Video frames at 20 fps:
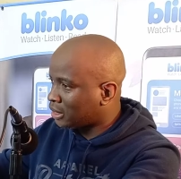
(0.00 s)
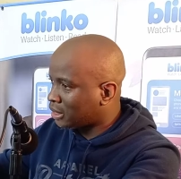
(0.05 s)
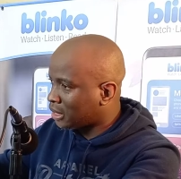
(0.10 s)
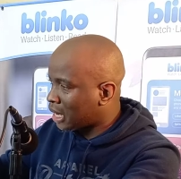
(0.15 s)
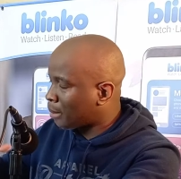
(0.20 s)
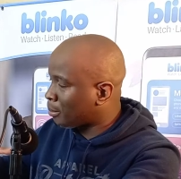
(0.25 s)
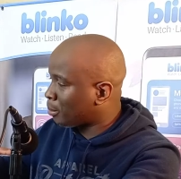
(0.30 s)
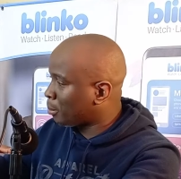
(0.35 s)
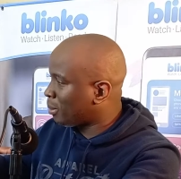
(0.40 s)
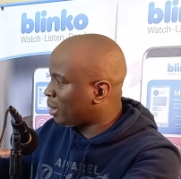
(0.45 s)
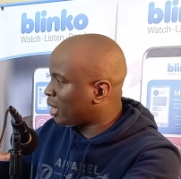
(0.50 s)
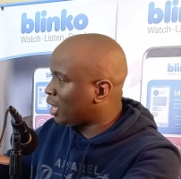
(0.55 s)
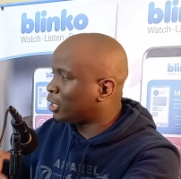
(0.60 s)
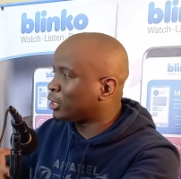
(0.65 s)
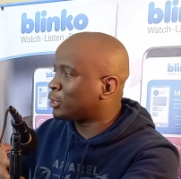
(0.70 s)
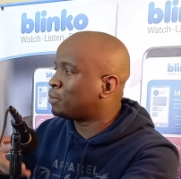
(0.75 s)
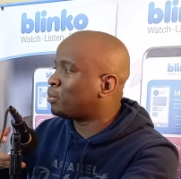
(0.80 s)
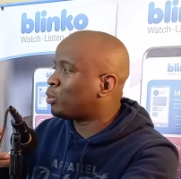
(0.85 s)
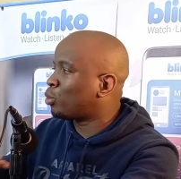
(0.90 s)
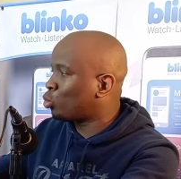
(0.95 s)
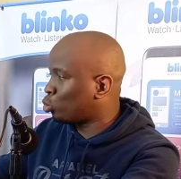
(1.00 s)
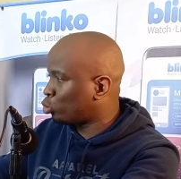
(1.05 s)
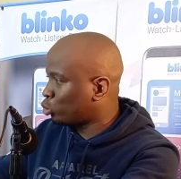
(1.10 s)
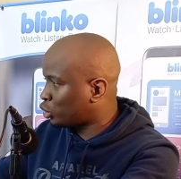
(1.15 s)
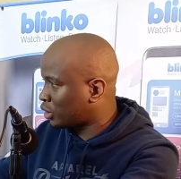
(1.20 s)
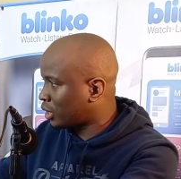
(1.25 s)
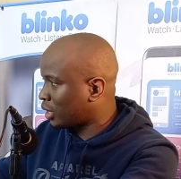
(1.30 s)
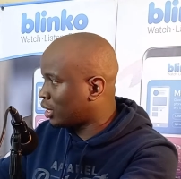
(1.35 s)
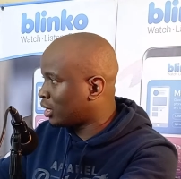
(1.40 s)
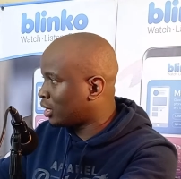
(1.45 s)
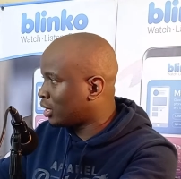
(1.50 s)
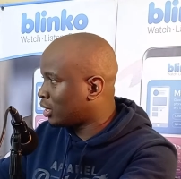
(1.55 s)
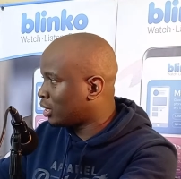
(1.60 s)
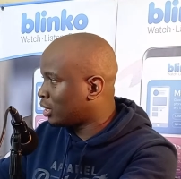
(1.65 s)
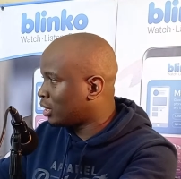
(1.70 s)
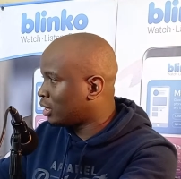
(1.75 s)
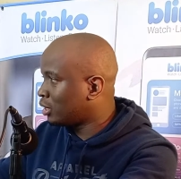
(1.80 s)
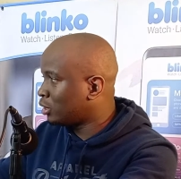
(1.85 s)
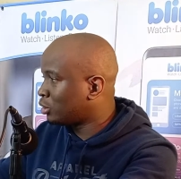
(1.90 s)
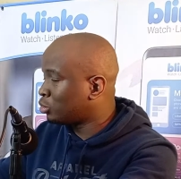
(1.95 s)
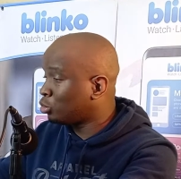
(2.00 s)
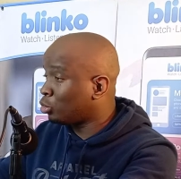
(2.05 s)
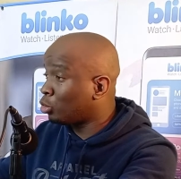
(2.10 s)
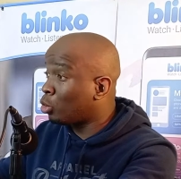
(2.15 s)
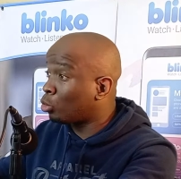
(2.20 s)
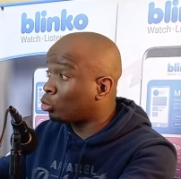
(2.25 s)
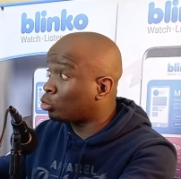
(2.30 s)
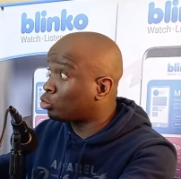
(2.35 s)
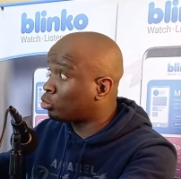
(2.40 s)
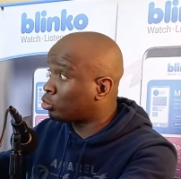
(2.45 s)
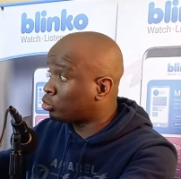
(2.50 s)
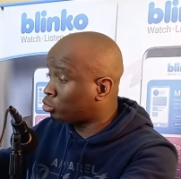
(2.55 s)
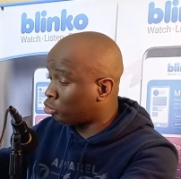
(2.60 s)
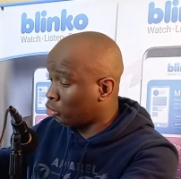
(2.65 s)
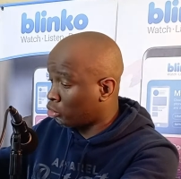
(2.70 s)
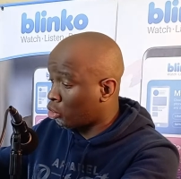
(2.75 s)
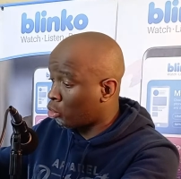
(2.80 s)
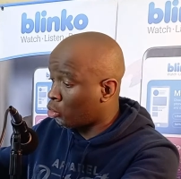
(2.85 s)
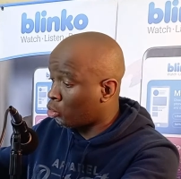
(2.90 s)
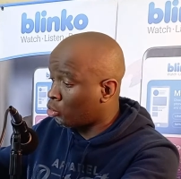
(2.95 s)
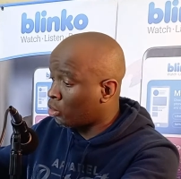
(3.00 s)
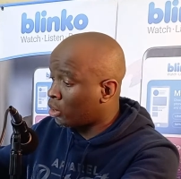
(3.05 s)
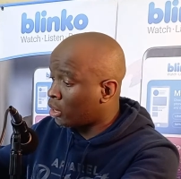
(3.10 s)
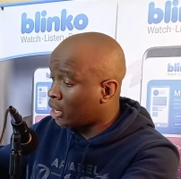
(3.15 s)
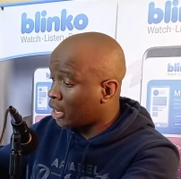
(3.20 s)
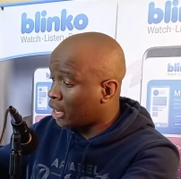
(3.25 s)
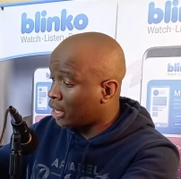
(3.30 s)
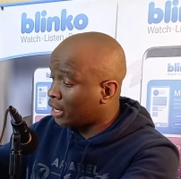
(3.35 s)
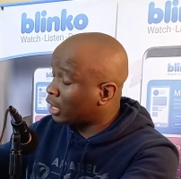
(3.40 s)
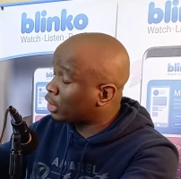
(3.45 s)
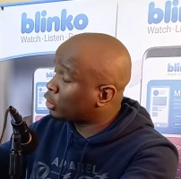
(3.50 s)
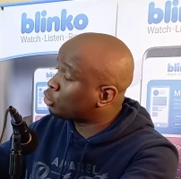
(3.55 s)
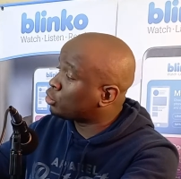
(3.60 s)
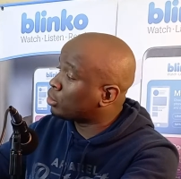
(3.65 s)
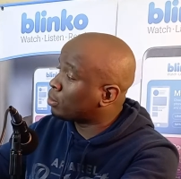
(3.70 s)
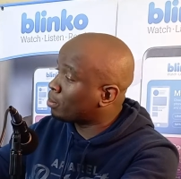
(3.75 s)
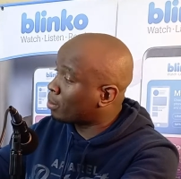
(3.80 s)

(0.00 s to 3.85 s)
Nambenga's pusher to go an extra